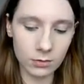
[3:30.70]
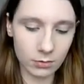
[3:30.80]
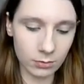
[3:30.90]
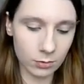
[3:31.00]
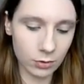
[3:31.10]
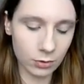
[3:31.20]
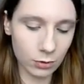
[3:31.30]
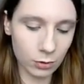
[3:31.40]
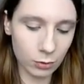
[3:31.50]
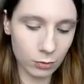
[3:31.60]
So
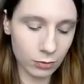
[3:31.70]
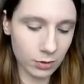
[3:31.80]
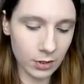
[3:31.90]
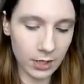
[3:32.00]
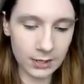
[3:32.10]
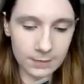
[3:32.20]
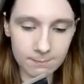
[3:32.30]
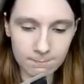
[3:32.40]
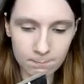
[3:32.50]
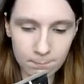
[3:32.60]
just put
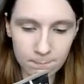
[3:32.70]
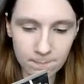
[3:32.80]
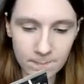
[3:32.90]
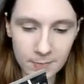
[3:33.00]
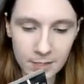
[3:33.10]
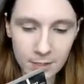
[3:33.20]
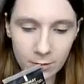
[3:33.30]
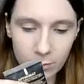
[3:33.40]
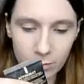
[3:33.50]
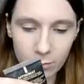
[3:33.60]
a
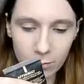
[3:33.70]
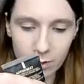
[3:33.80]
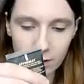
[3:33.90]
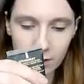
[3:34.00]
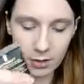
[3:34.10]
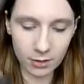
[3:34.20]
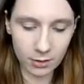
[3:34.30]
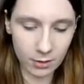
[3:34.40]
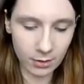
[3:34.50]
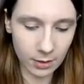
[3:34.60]
little bit more
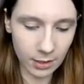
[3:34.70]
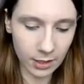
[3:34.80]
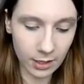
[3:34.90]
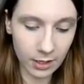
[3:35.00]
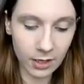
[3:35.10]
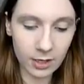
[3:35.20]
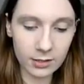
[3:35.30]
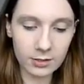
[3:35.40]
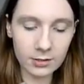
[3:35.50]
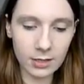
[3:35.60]

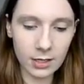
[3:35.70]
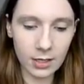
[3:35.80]
hand,